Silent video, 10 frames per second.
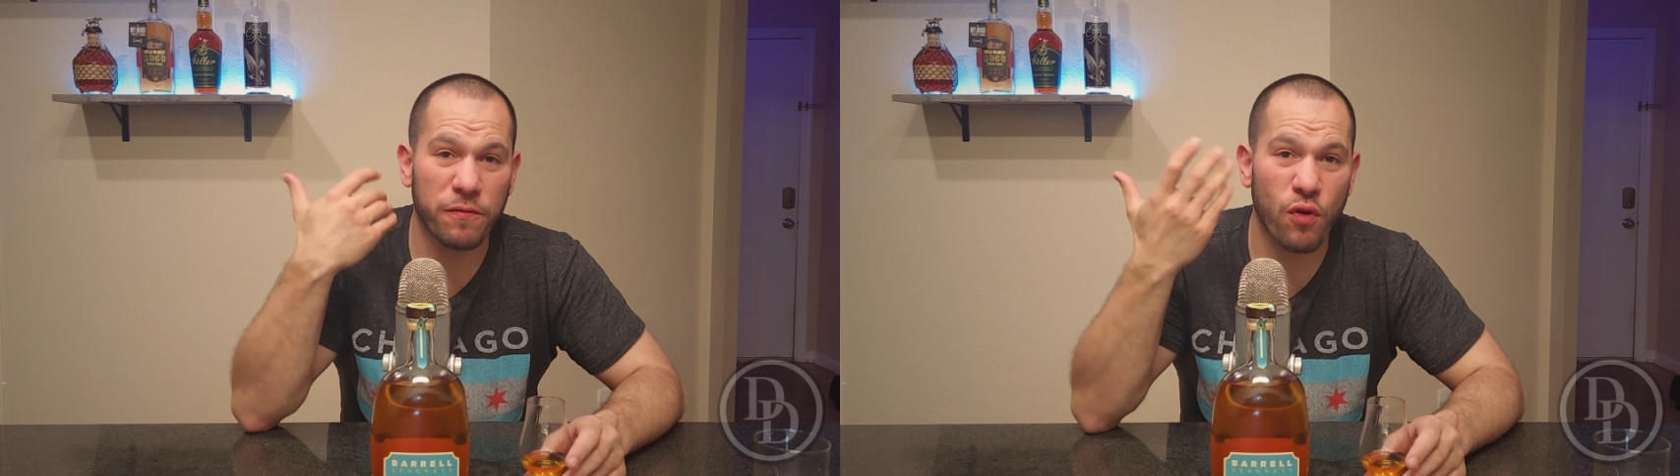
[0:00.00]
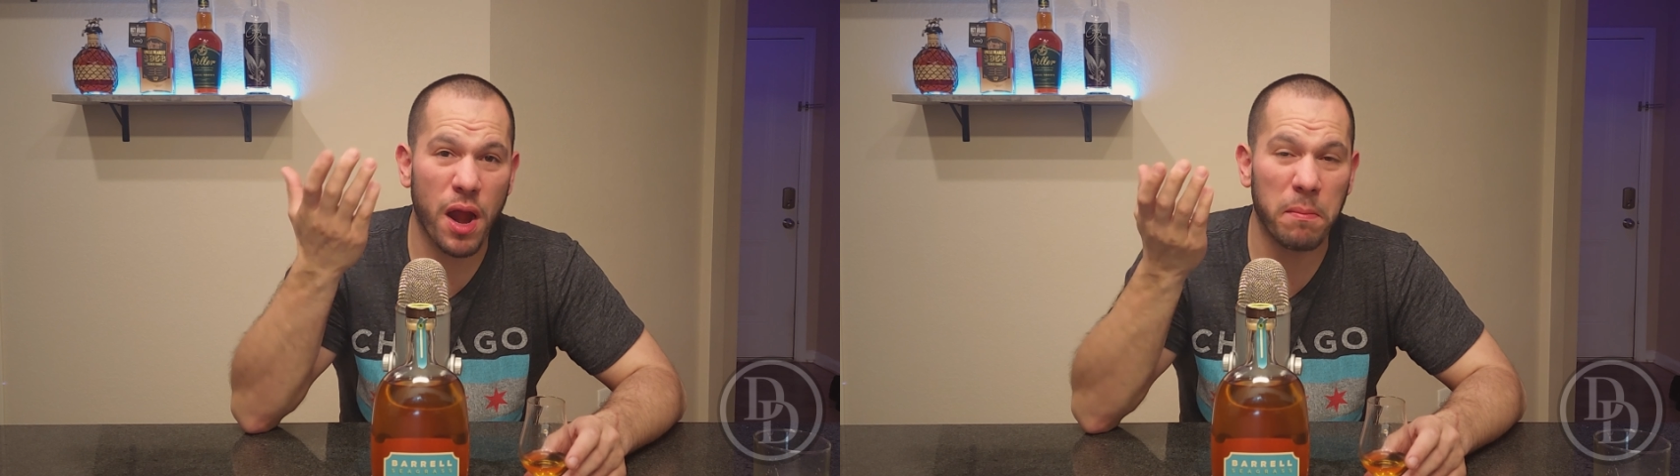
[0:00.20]

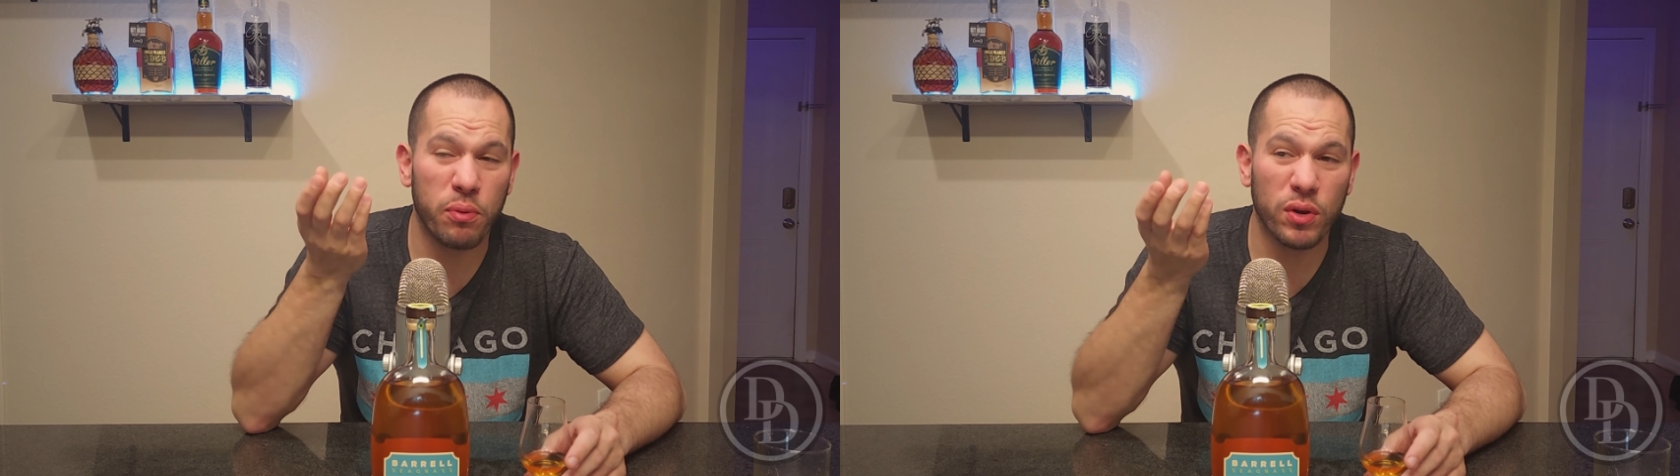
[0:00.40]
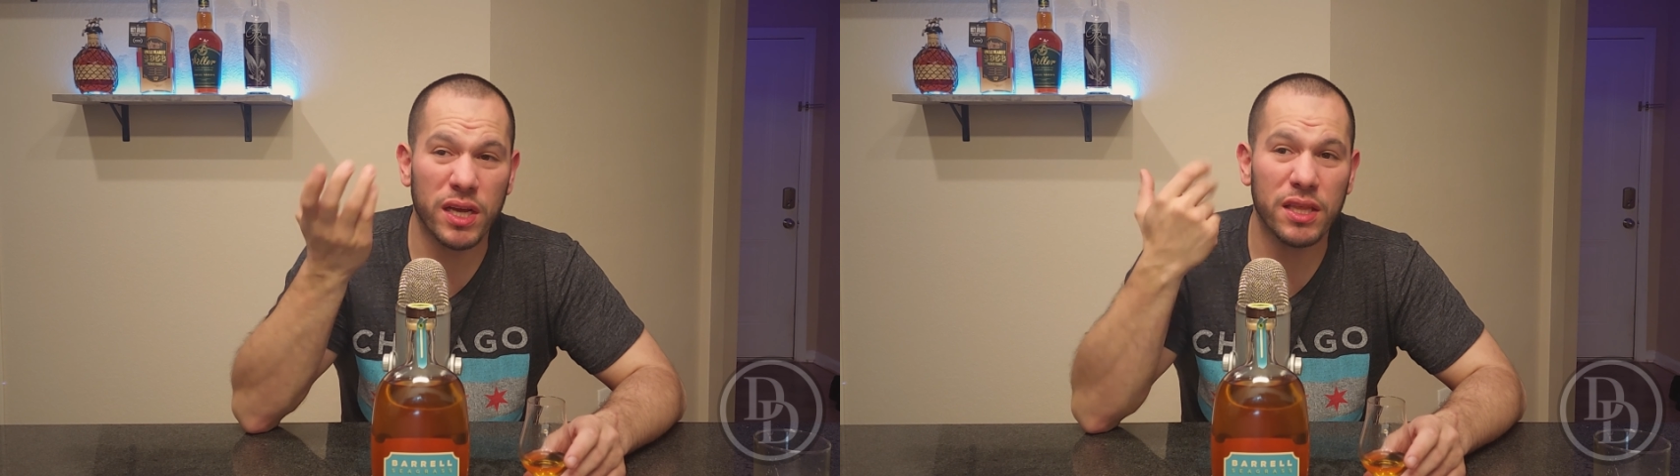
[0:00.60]
before I
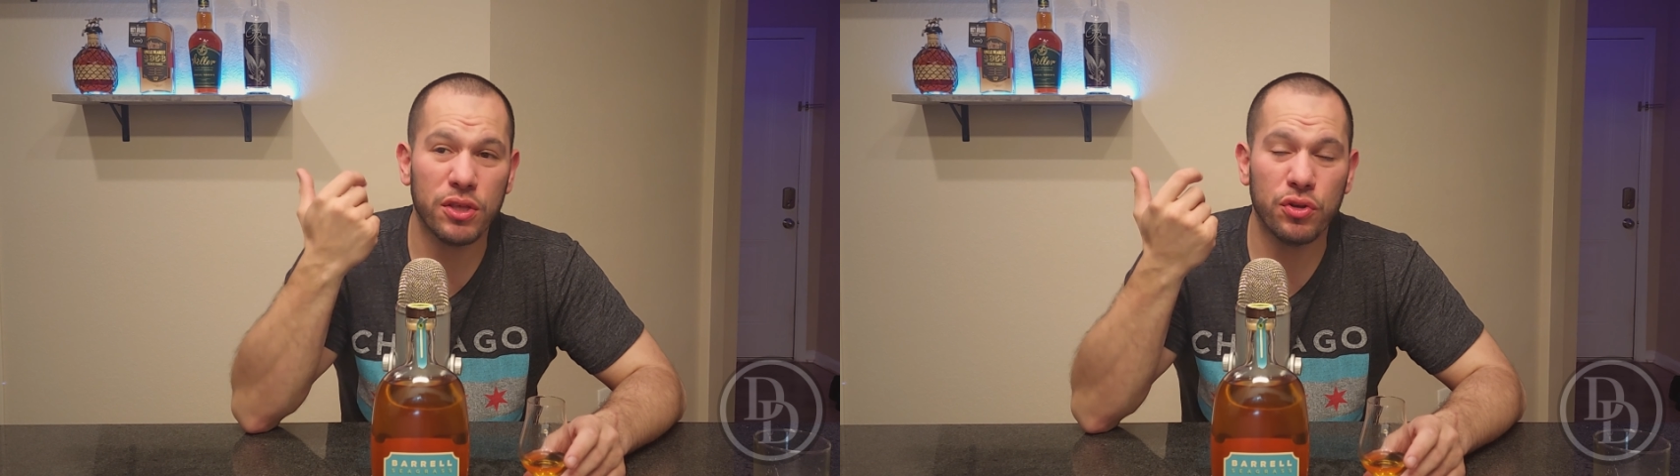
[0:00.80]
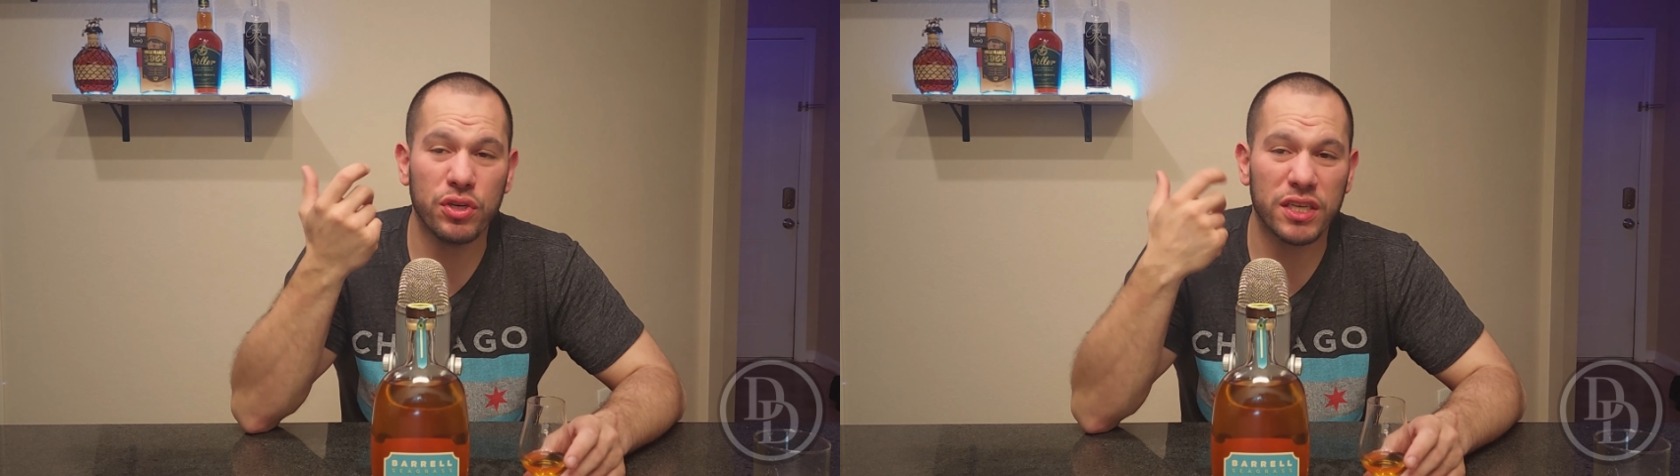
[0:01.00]

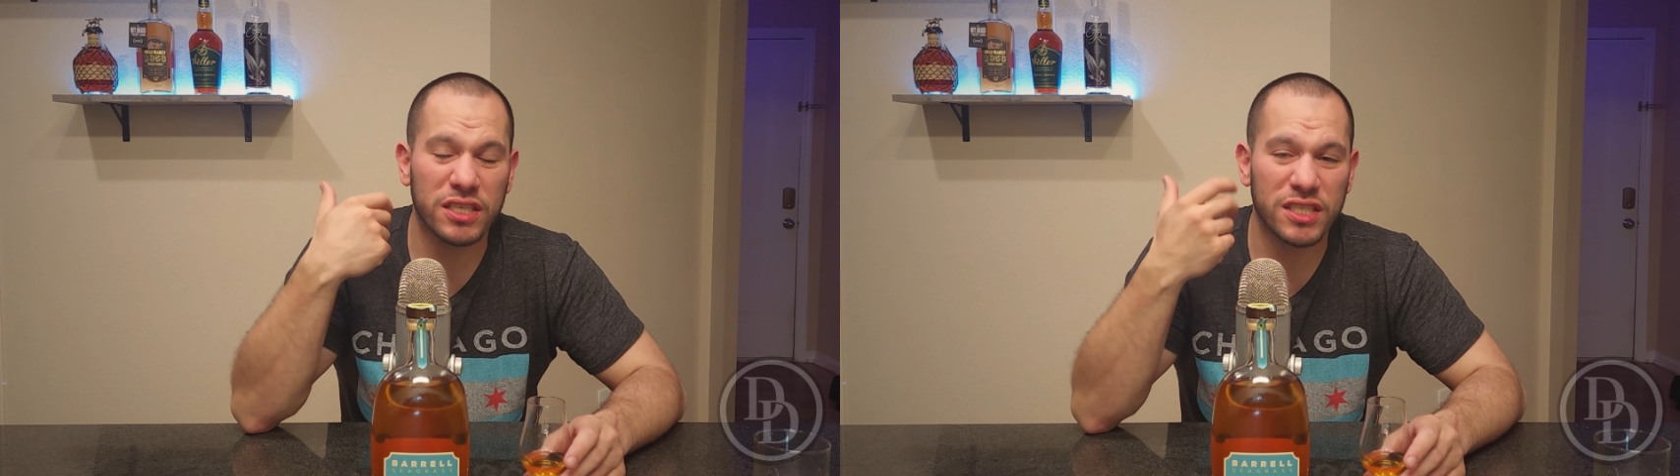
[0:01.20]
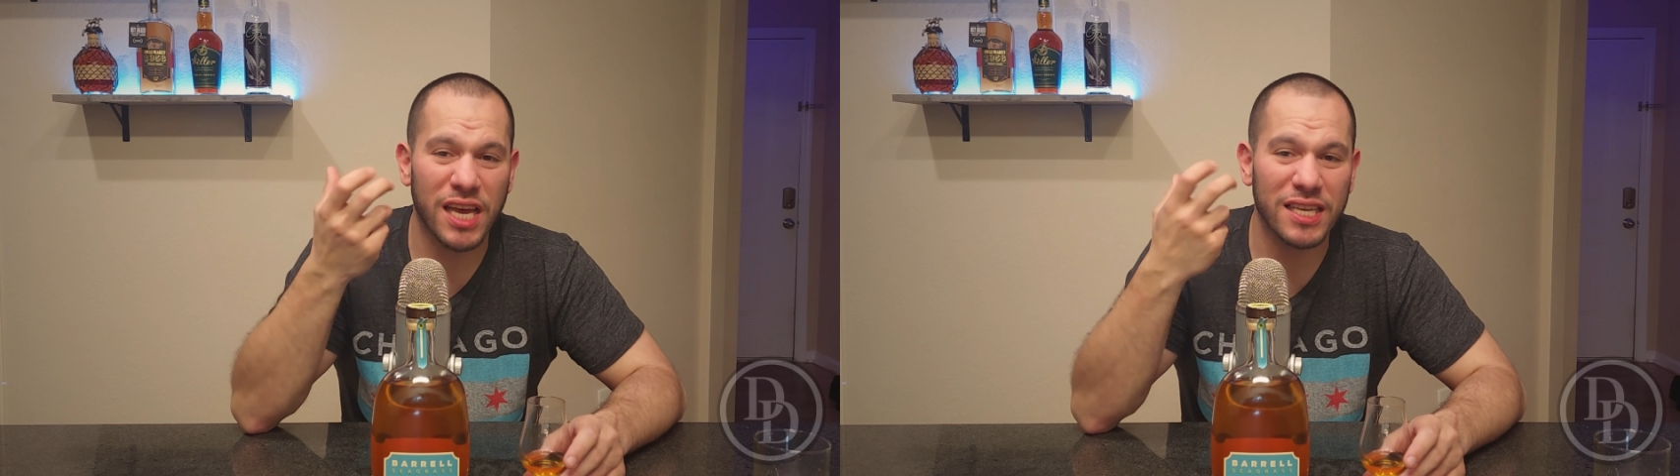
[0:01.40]
breathed,
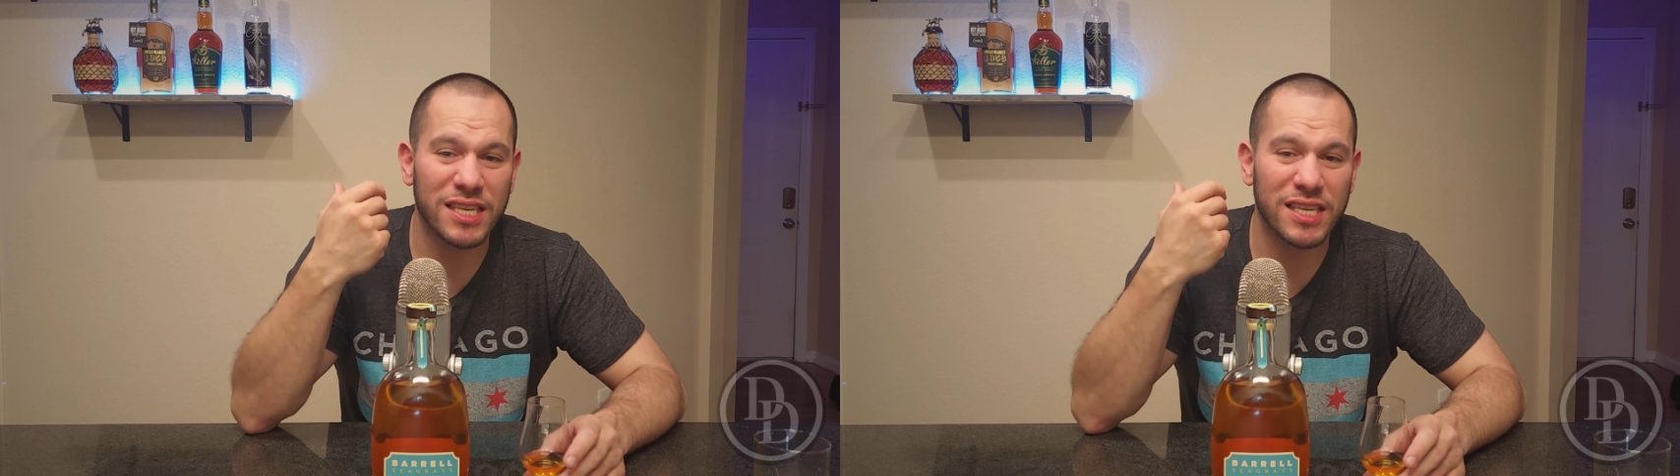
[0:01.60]
it tastes